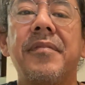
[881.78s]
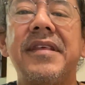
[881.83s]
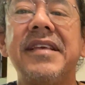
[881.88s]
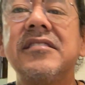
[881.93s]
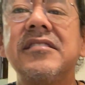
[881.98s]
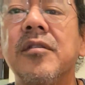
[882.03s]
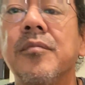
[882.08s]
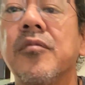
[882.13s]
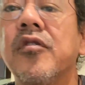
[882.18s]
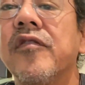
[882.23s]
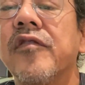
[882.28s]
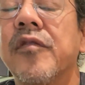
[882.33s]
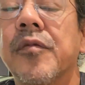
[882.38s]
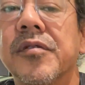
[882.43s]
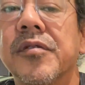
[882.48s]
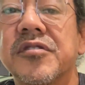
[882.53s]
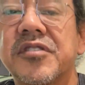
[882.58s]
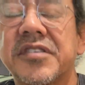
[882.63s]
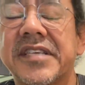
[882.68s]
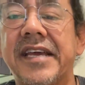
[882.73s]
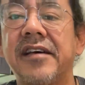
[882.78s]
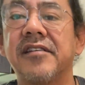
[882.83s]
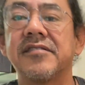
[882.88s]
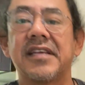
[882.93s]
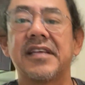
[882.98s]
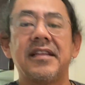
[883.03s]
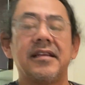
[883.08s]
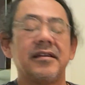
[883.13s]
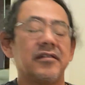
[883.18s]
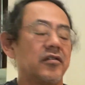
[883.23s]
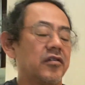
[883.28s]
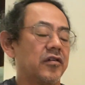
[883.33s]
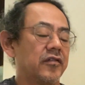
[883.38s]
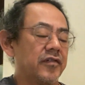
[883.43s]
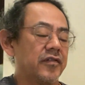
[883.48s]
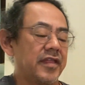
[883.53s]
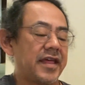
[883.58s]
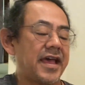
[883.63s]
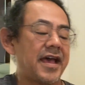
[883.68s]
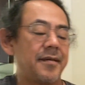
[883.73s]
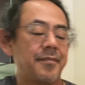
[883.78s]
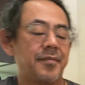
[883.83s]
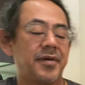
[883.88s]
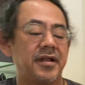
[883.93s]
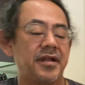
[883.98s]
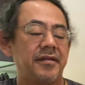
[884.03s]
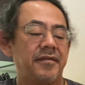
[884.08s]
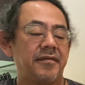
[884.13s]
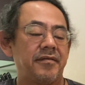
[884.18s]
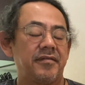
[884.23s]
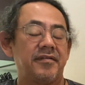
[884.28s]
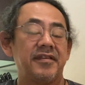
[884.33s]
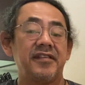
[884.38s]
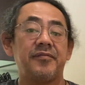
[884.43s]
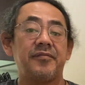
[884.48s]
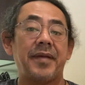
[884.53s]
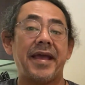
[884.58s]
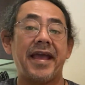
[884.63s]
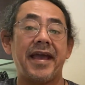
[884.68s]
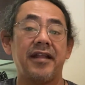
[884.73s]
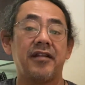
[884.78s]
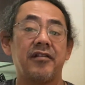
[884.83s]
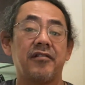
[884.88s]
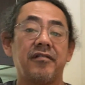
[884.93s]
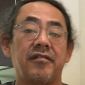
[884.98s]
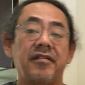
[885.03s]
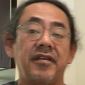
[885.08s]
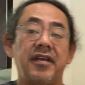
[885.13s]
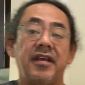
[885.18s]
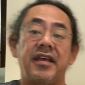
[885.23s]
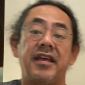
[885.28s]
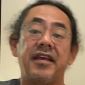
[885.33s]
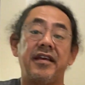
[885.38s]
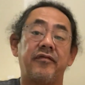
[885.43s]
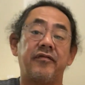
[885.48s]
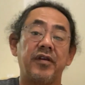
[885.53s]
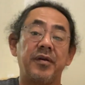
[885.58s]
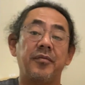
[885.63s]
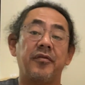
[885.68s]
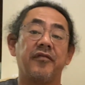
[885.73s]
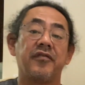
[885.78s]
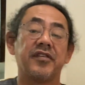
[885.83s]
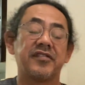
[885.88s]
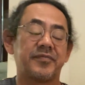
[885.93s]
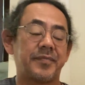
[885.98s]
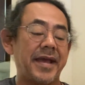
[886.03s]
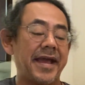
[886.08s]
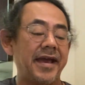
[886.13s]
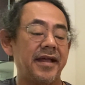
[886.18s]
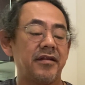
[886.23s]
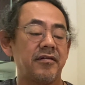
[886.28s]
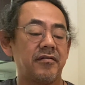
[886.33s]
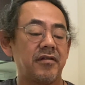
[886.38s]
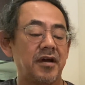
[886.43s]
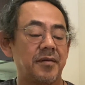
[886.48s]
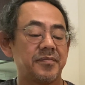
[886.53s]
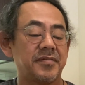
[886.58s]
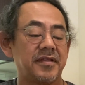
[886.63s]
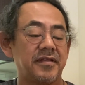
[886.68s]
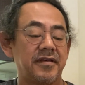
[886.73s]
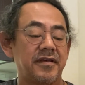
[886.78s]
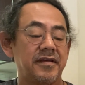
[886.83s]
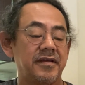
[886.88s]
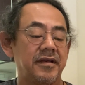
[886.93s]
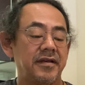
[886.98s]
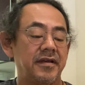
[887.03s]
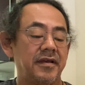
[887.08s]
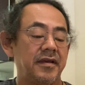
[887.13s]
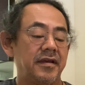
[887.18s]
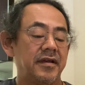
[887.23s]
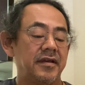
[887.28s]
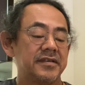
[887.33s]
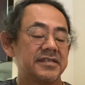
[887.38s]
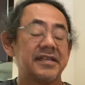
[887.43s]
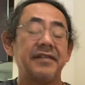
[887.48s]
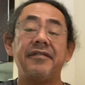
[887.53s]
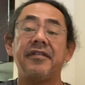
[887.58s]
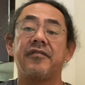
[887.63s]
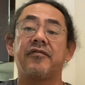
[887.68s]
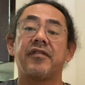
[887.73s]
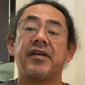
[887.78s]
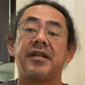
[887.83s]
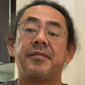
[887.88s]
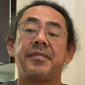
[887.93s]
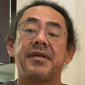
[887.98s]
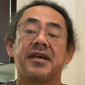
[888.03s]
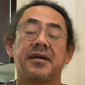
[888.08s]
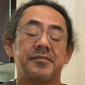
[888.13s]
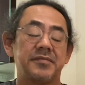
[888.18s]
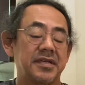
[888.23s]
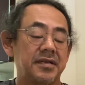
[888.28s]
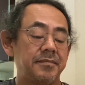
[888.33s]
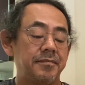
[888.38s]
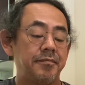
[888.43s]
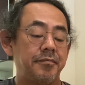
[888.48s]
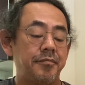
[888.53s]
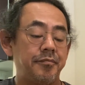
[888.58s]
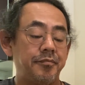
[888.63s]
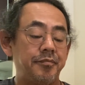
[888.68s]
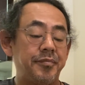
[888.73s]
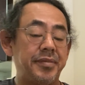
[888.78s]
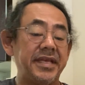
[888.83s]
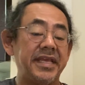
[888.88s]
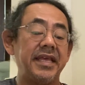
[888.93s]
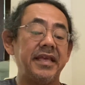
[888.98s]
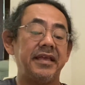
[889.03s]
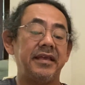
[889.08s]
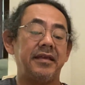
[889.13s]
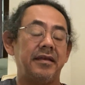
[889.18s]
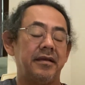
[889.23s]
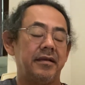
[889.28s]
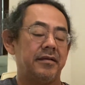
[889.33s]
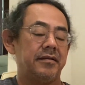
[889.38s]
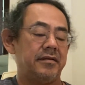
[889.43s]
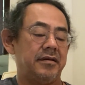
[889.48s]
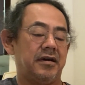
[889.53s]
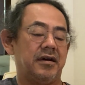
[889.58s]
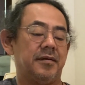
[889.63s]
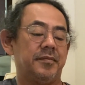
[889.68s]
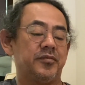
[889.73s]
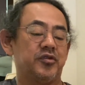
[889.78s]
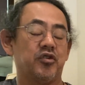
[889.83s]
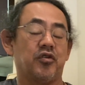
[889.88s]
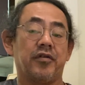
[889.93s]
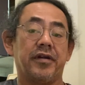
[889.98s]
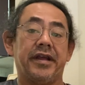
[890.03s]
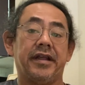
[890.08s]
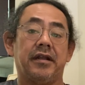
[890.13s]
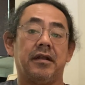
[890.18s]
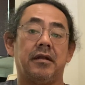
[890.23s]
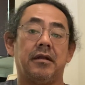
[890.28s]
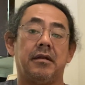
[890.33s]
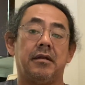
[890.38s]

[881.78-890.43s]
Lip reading: These are movable scales. I didn't go over that, but this pattern, if we move this pattern up to the 7th fret, it becomes a B Dorian.